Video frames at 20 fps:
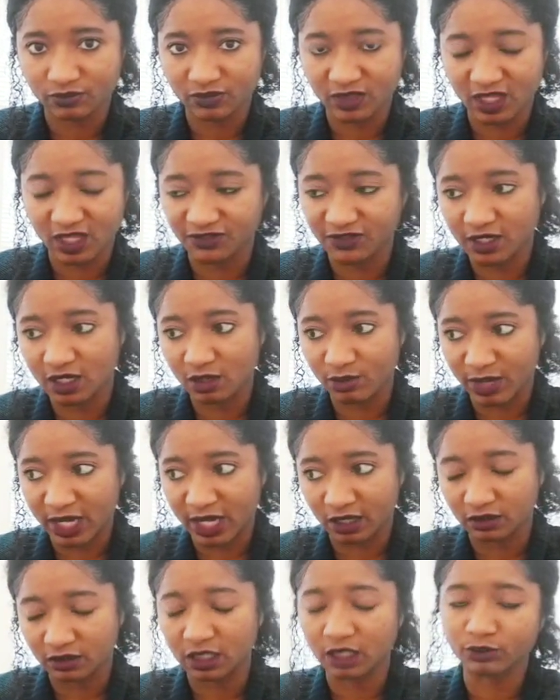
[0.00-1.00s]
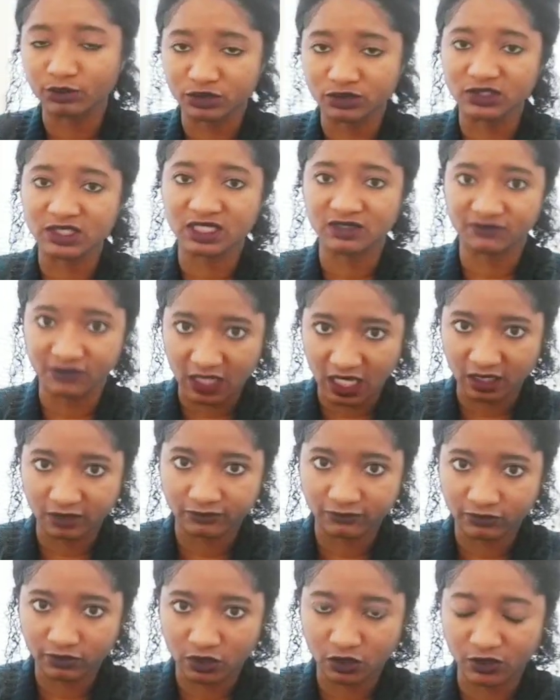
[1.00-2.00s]
They think about and perceive
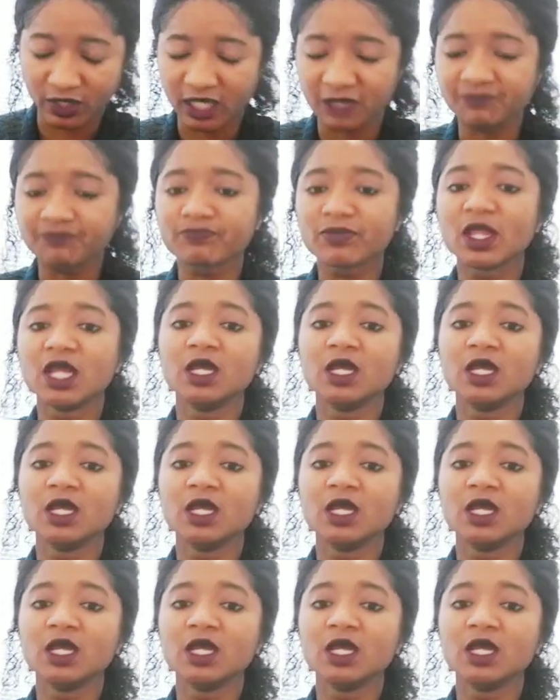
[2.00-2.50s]
life, okay?